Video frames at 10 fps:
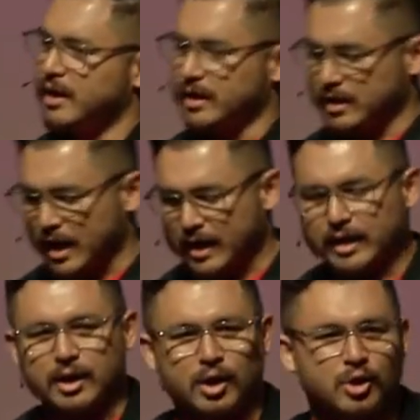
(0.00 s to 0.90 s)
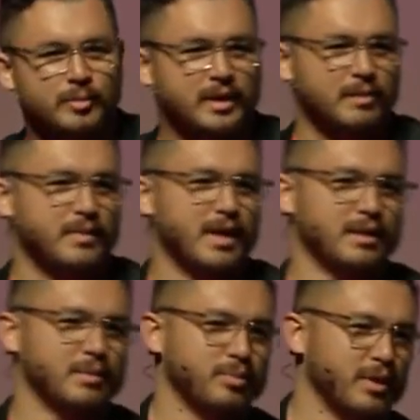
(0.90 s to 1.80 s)
then I get home, and I'm
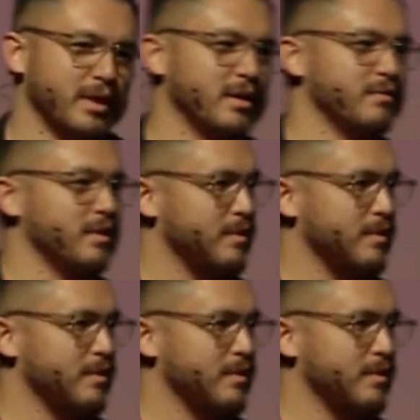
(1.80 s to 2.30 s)
getting the brunt end of it.